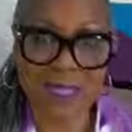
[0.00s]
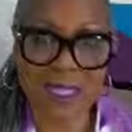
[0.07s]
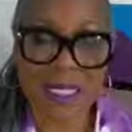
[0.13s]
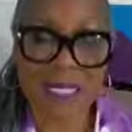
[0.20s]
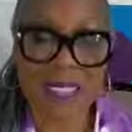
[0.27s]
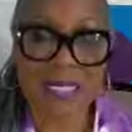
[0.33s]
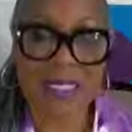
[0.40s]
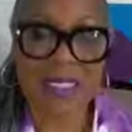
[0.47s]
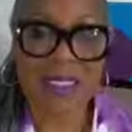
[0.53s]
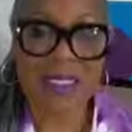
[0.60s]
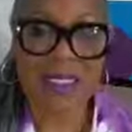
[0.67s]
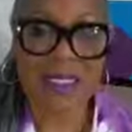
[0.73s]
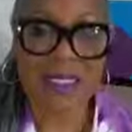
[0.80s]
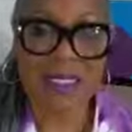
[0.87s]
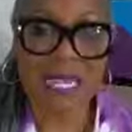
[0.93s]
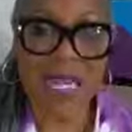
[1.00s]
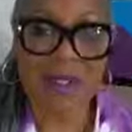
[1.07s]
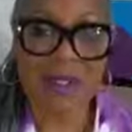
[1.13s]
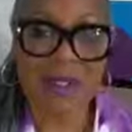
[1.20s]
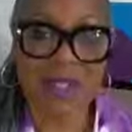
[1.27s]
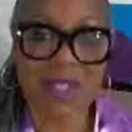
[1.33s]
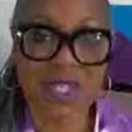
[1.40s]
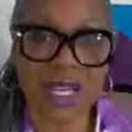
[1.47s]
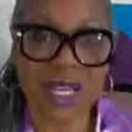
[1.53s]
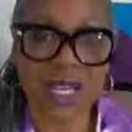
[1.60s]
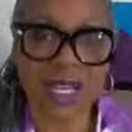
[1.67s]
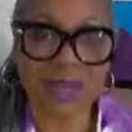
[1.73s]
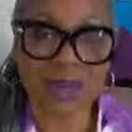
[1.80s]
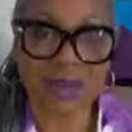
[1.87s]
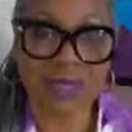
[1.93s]
This is a good time to check
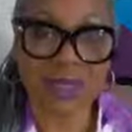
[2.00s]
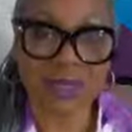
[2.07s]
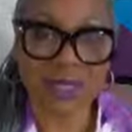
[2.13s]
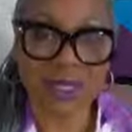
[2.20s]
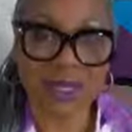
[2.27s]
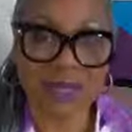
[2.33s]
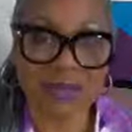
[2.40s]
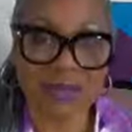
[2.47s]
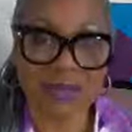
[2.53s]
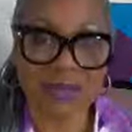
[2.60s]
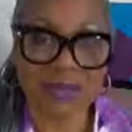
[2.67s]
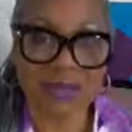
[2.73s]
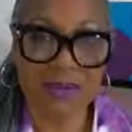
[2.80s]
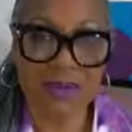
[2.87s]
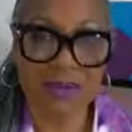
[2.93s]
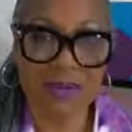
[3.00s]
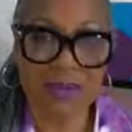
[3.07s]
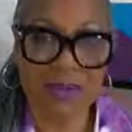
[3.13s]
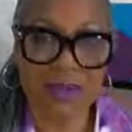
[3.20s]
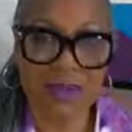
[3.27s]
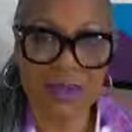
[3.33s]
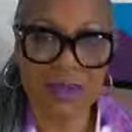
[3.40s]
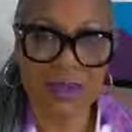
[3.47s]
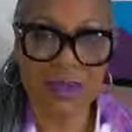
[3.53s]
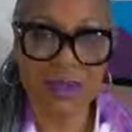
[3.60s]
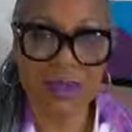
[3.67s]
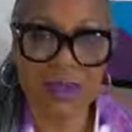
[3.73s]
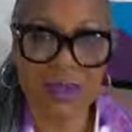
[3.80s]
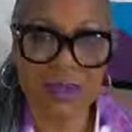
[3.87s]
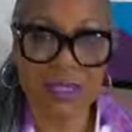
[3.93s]
in with yourself.
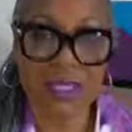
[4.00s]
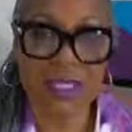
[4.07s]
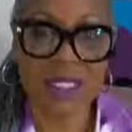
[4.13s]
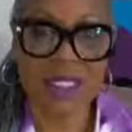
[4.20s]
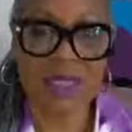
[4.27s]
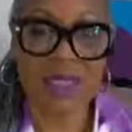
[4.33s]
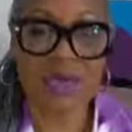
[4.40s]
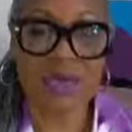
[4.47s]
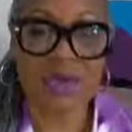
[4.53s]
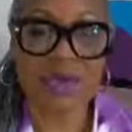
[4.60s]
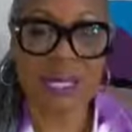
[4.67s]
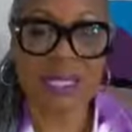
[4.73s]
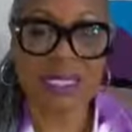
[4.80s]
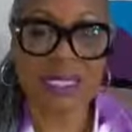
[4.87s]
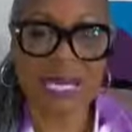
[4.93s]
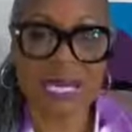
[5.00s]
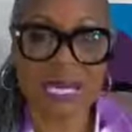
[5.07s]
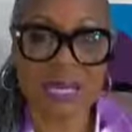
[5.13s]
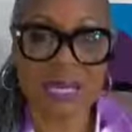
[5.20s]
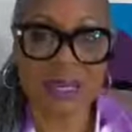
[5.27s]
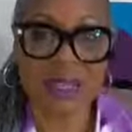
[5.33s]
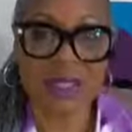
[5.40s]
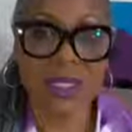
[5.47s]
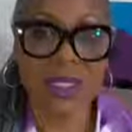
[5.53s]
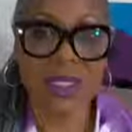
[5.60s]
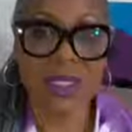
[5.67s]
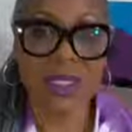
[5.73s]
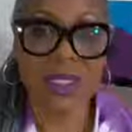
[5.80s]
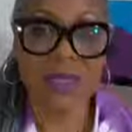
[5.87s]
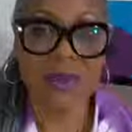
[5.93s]
This is a great time to
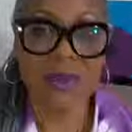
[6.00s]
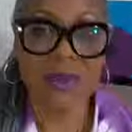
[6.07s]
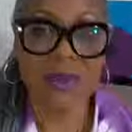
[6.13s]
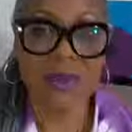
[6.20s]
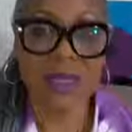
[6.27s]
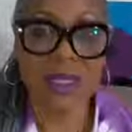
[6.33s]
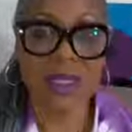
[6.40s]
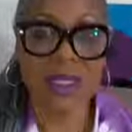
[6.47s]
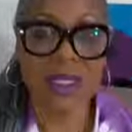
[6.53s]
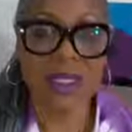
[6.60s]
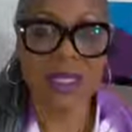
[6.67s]
give the